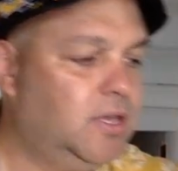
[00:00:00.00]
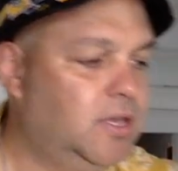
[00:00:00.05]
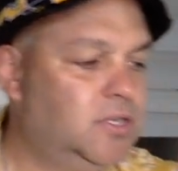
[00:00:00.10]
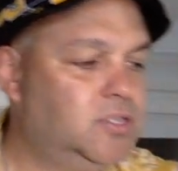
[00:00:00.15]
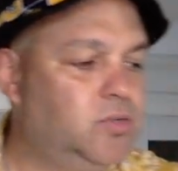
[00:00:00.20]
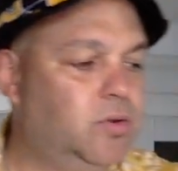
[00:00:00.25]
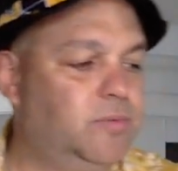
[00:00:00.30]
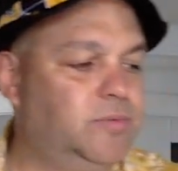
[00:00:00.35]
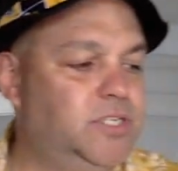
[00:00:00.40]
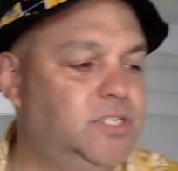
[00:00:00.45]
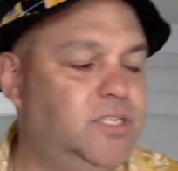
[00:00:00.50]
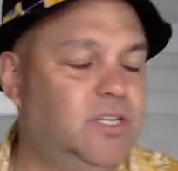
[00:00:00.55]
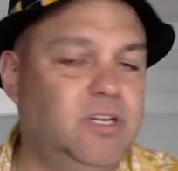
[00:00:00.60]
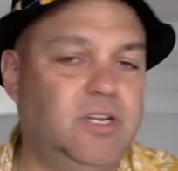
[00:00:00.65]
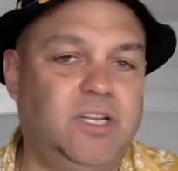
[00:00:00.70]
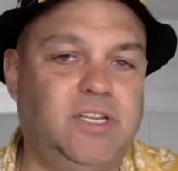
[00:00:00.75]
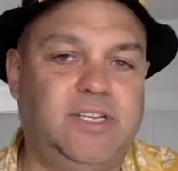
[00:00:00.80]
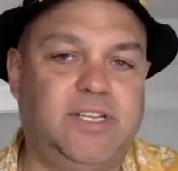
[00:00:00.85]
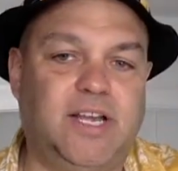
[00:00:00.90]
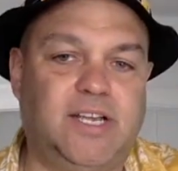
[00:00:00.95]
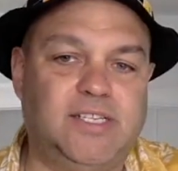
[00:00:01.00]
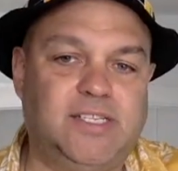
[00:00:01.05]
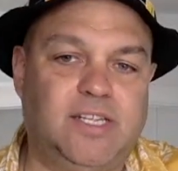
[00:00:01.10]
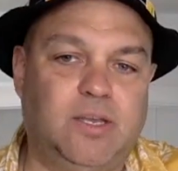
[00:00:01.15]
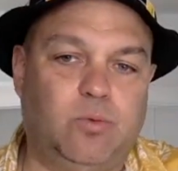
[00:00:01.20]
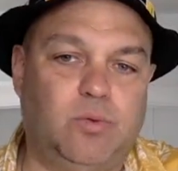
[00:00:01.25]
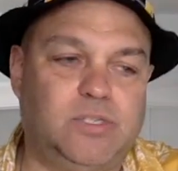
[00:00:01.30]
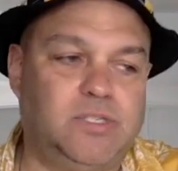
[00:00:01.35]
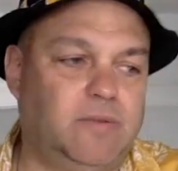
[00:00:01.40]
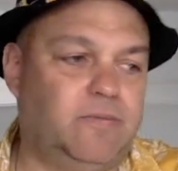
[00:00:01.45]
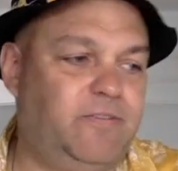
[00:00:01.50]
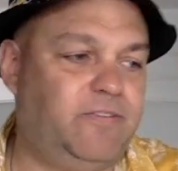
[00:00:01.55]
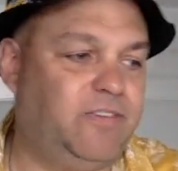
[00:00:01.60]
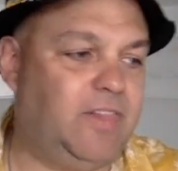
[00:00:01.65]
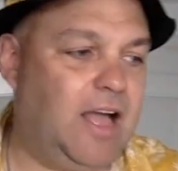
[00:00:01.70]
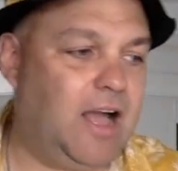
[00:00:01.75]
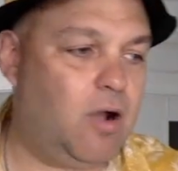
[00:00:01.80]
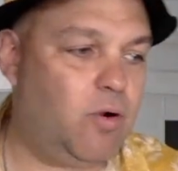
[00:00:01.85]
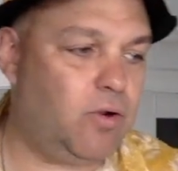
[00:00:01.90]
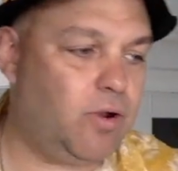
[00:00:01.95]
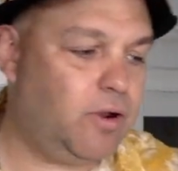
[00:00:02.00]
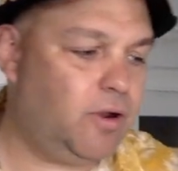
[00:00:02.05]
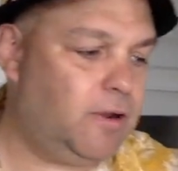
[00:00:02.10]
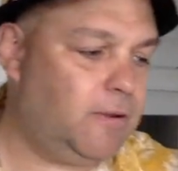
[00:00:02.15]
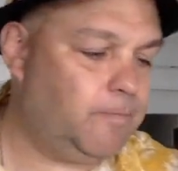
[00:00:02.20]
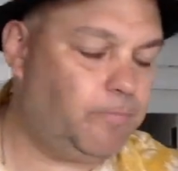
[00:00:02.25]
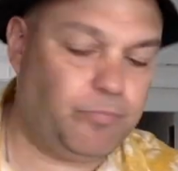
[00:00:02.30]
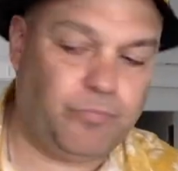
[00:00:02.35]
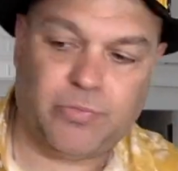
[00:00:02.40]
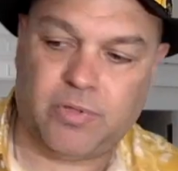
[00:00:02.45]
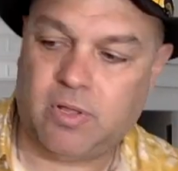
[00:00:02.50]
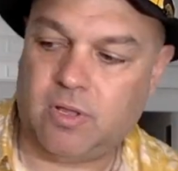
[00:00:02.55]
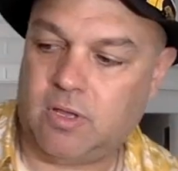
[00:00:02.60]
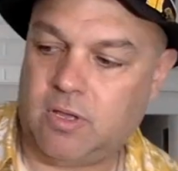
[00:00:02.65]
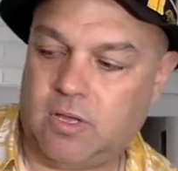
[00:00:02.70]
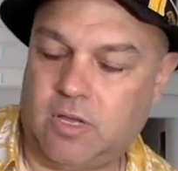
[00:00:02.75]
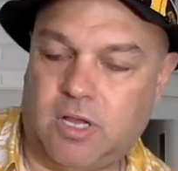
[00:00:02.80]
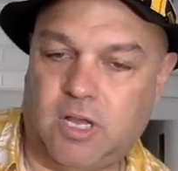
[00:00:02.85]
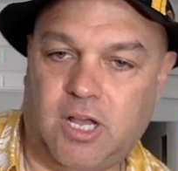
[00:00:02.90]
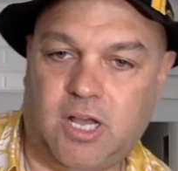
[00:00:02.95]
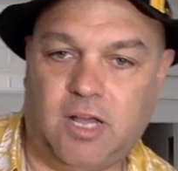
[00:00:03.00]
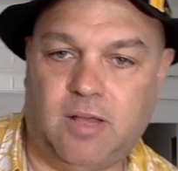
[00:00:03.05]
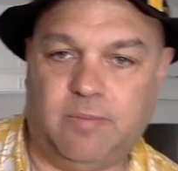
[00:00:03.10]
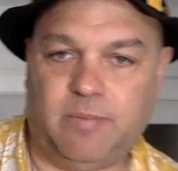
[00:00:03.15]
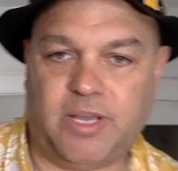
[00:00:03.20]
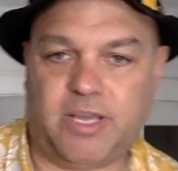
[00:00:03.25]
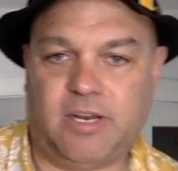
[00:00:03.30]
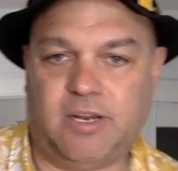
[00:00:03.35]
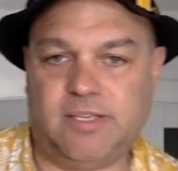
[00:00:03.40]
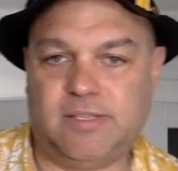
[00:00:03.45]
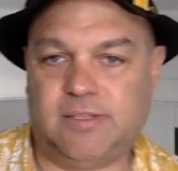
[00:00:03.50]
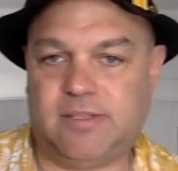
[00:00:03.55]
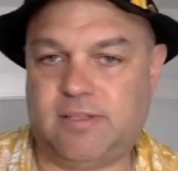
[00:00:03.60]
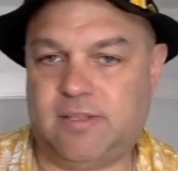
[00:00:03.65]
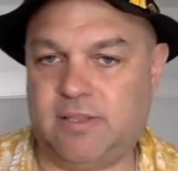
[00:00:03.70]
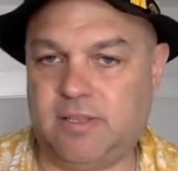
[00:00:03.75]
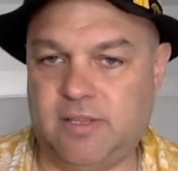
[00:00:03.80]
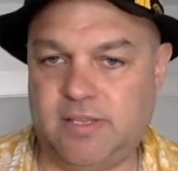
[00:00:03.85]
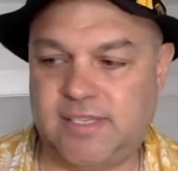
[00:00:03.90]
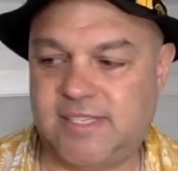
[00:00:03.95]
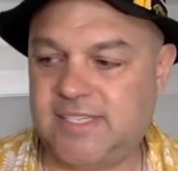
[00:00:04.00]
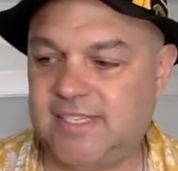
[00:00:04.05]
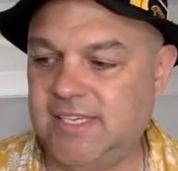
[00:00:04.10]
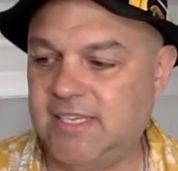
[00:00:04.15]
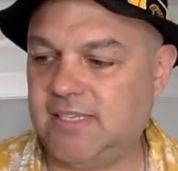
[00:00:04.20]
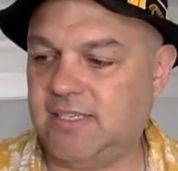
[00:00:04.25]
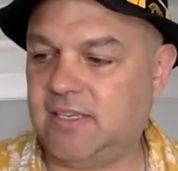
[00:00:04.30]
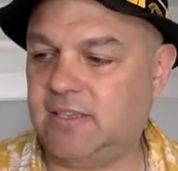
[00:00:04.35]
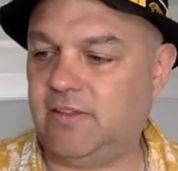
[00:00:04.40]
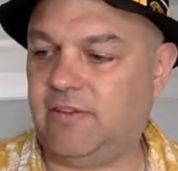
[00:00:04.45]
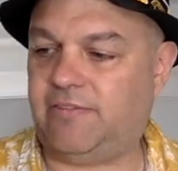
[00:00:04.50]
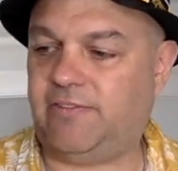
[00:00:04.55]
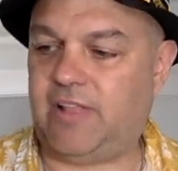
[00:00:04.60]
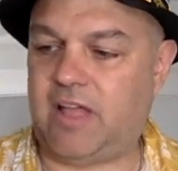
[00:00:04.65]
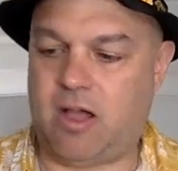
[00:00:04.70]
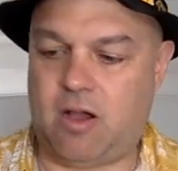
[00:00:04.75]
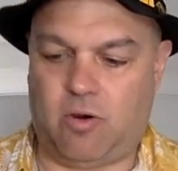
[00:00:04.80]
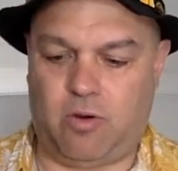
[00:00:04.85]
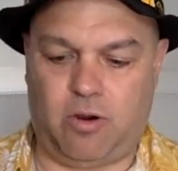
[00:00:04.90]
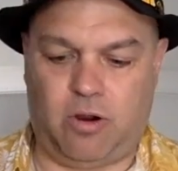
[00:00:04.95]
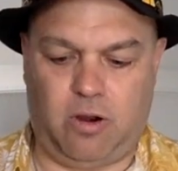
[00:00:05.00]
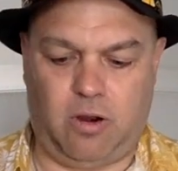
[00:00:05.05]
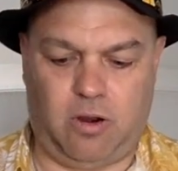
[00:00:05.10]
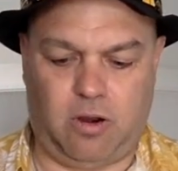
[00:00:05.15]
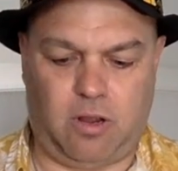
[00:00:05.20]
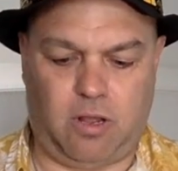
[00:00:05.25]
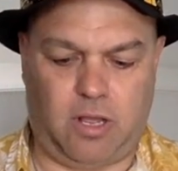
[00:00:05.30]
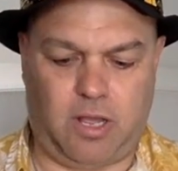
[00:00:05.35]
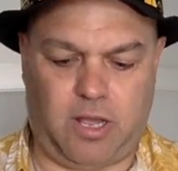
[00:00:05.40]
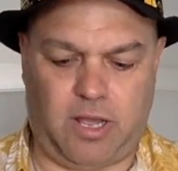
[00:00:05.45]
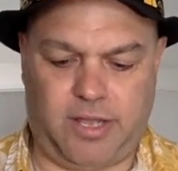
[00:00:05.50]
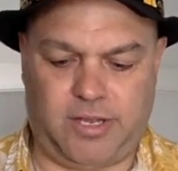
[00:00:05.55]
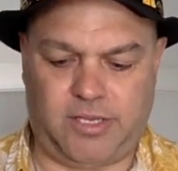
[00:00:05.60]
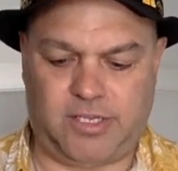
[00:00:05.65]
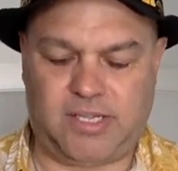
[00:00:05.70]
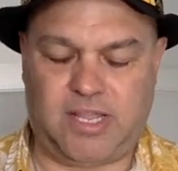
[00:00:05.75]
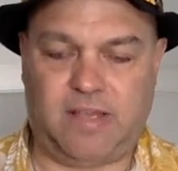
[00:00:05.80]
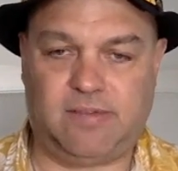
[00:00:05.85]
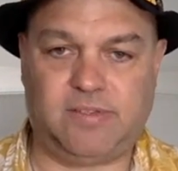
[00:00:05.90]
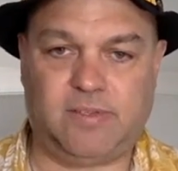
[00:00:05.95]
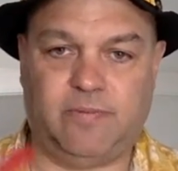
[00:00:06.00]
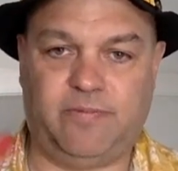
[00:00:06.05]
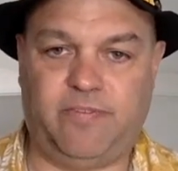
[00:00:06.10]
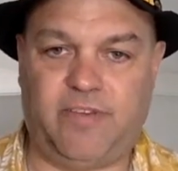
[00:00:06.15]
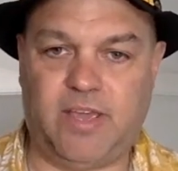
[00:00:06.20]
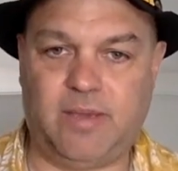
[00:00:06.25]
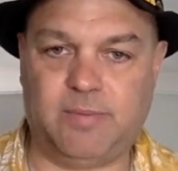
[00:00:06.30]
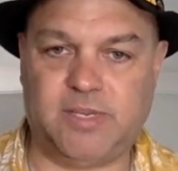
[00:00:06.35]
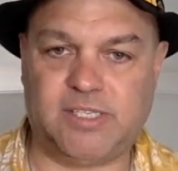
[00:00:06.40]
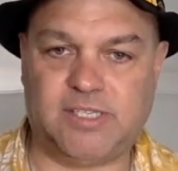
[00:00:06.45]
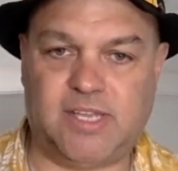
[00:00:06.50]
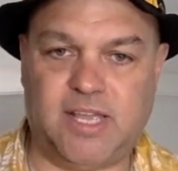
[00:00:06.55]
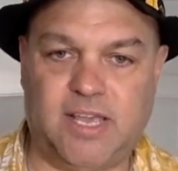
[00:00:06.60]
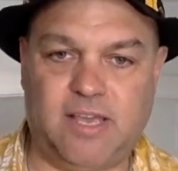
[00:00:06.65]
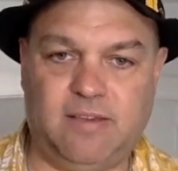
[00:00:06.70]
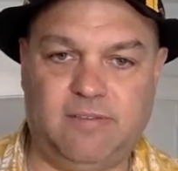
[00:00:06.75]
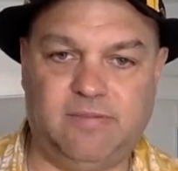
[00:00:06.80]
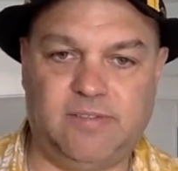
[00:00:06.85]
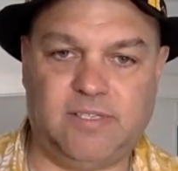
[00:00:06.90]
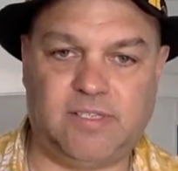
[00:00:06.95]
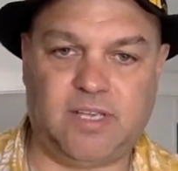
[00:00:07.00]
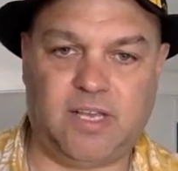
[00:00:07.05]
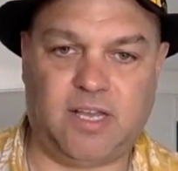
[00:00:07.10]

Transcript: So I'm just going to dust it with some flour. I'm going to season the flour. I just have some Famous Dave's